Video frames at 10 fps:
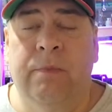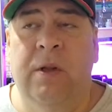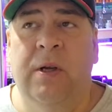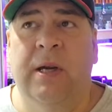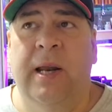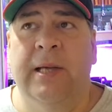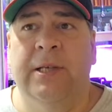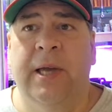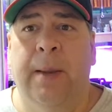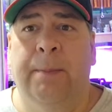You can
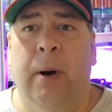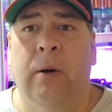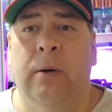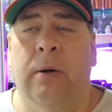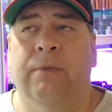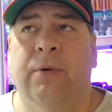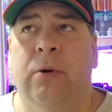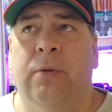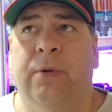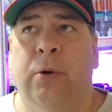actually get burnt
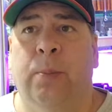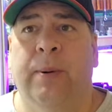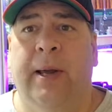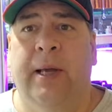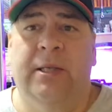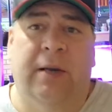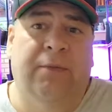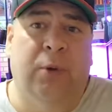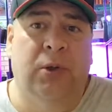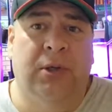for your plants and
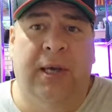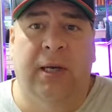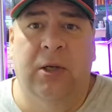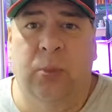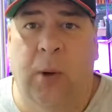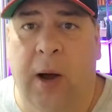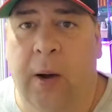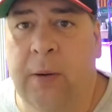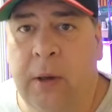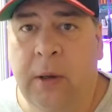for your skin as
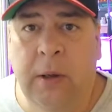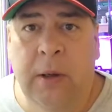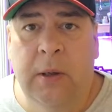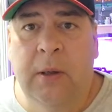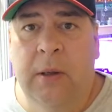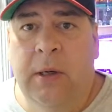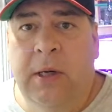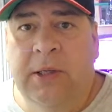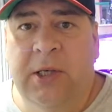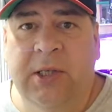well.
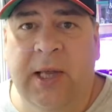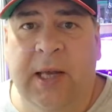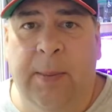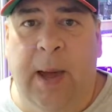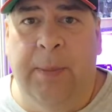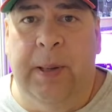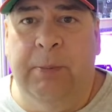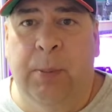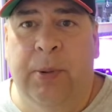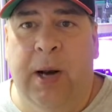Just think about it.
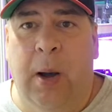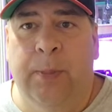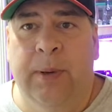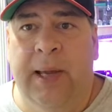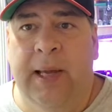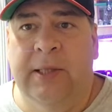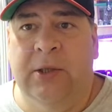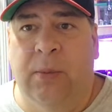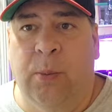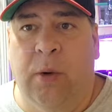People put out plants,
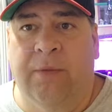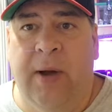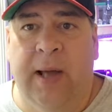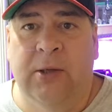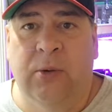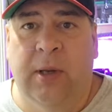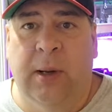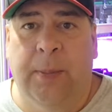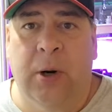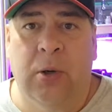they're more fragile than
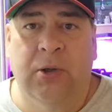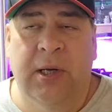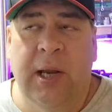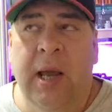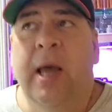a person.